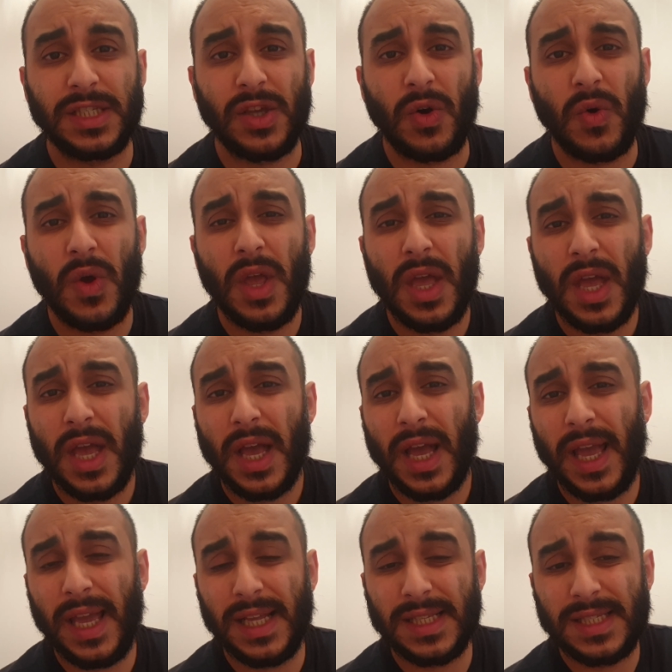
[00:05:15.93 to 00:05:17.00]
So
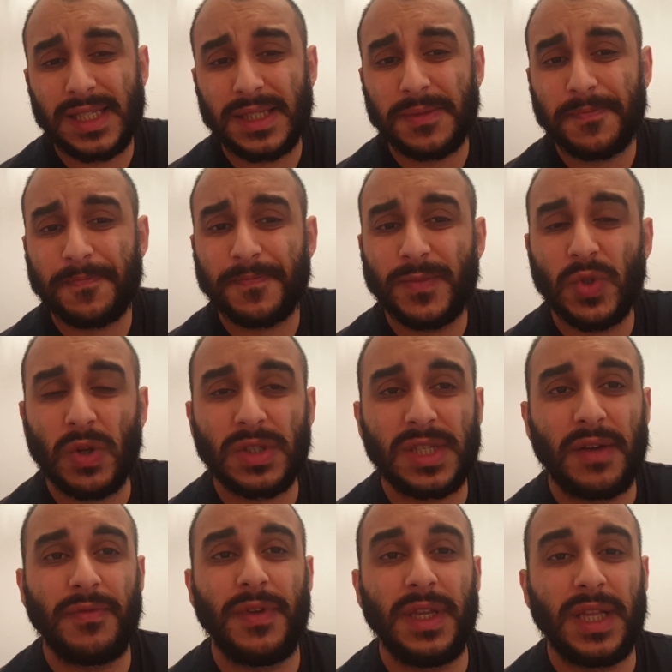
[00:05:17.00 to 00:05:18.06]
it's not
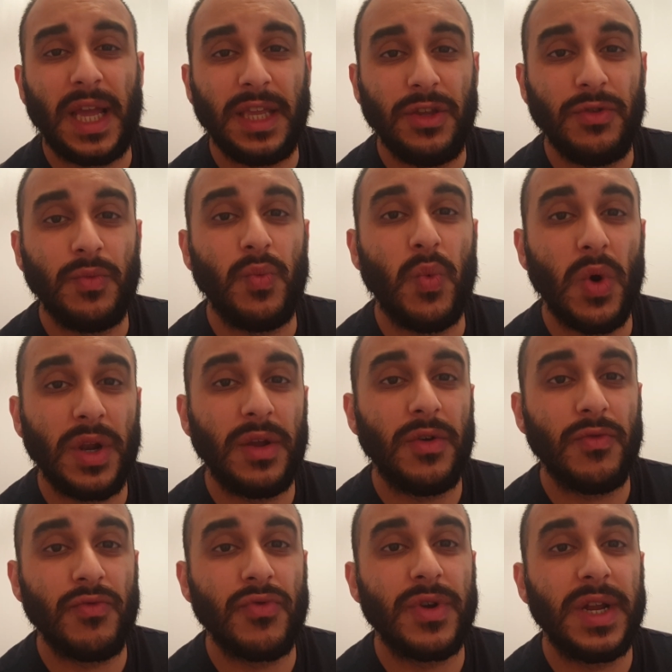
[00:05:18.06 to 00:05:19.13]
something that you want to
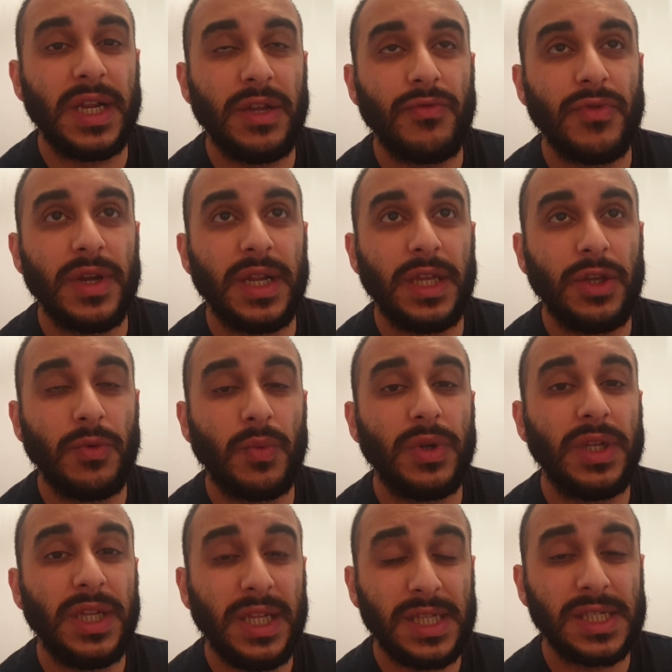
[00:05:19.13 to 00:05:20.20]
really, really, you
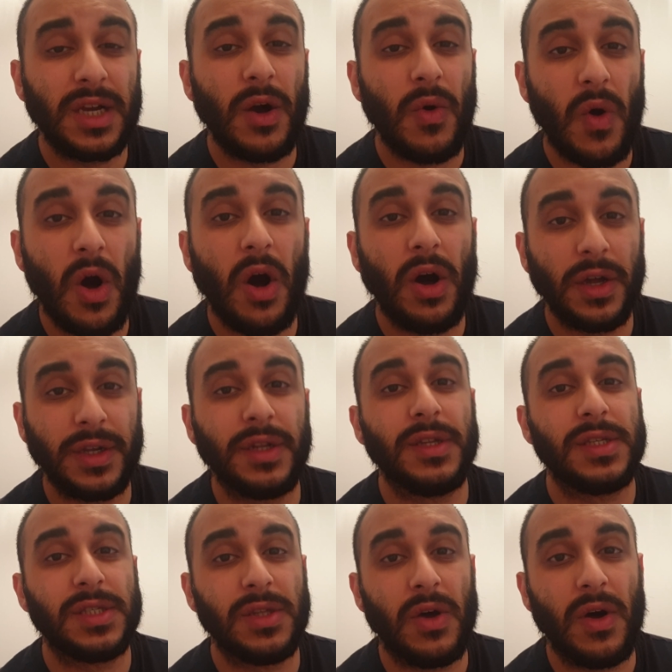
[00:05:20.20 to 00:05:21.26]
need to go hard at the
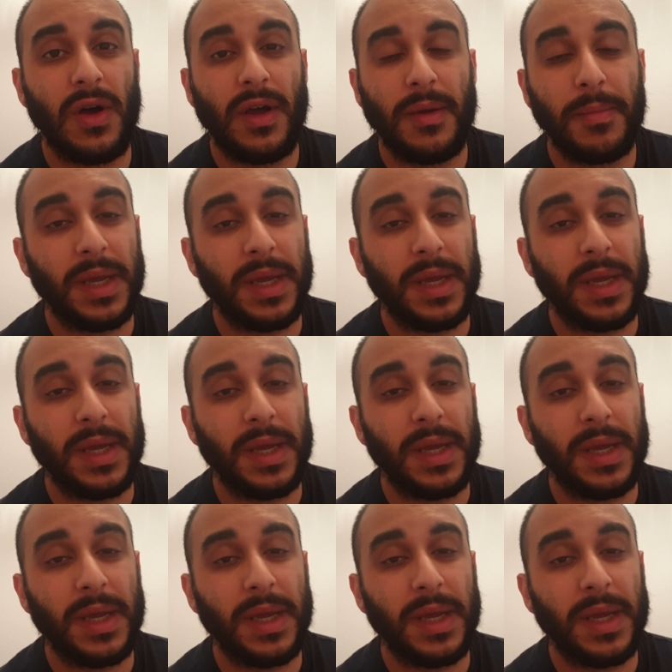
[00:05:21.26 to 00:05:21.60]
start,